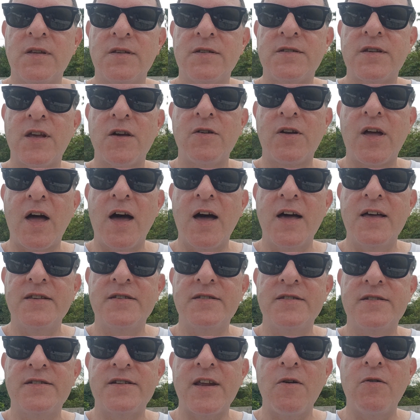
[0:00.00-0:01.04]
So
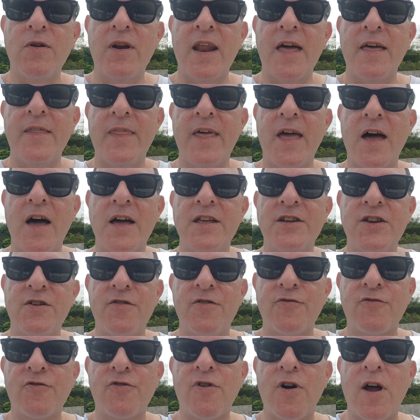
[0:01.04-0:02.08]
guys, don't let the idea
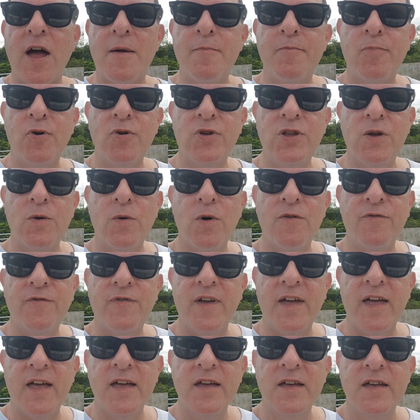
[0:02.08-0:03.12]
of crime put you off
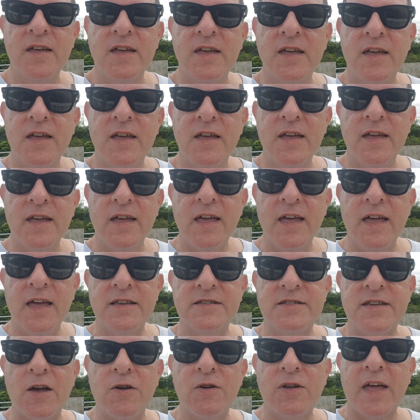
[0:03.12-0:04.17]
here.
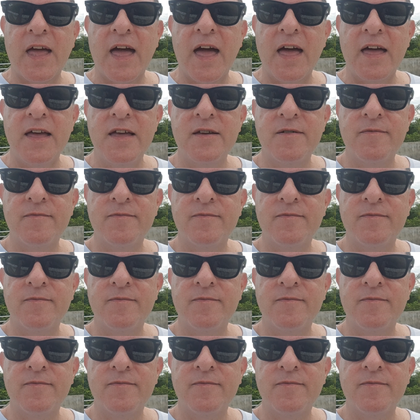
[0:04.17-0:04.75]
It's okay.